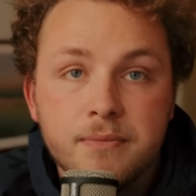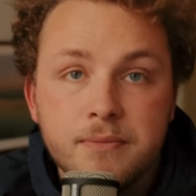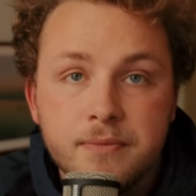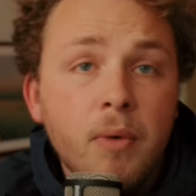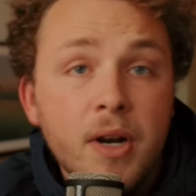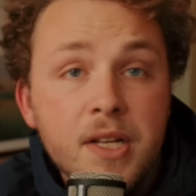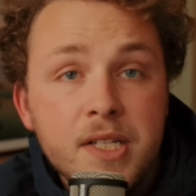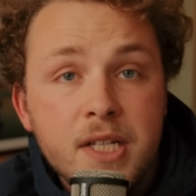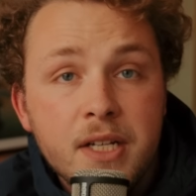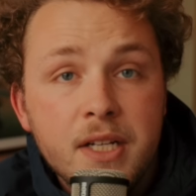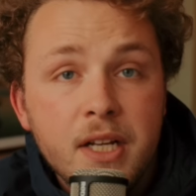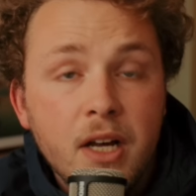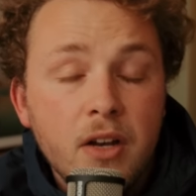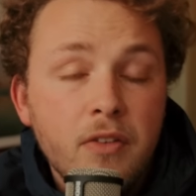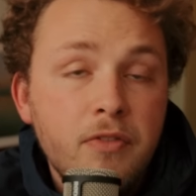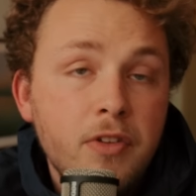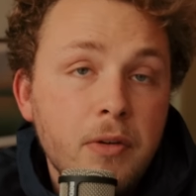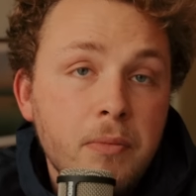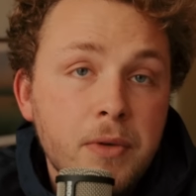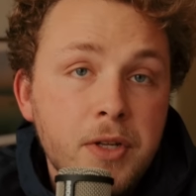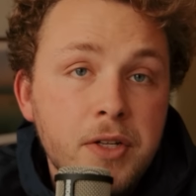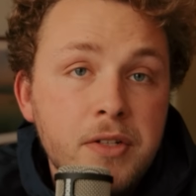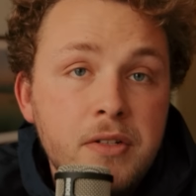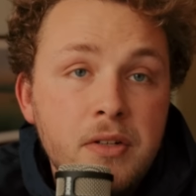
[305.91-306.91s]
When I sit down to
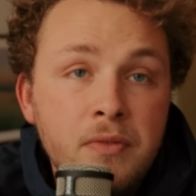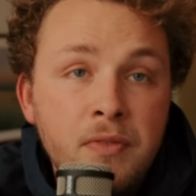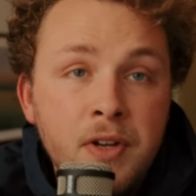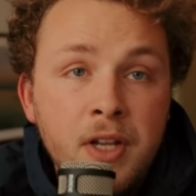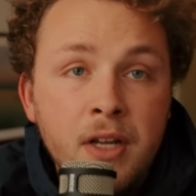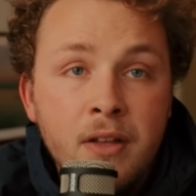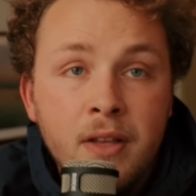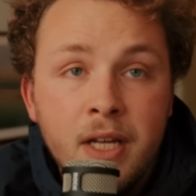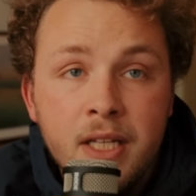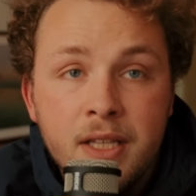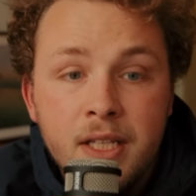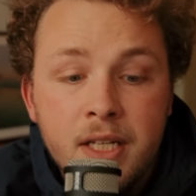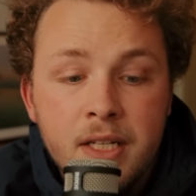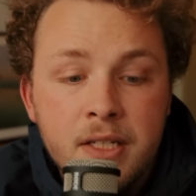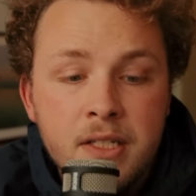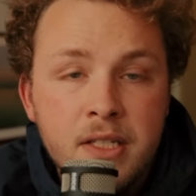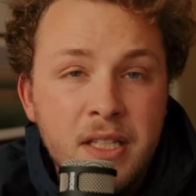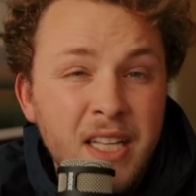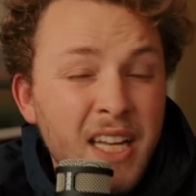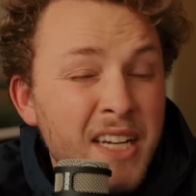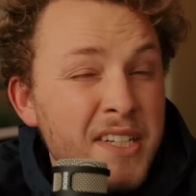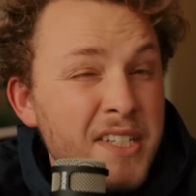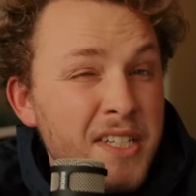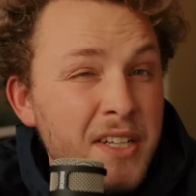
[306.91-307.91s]
film a YouTube video like this, the X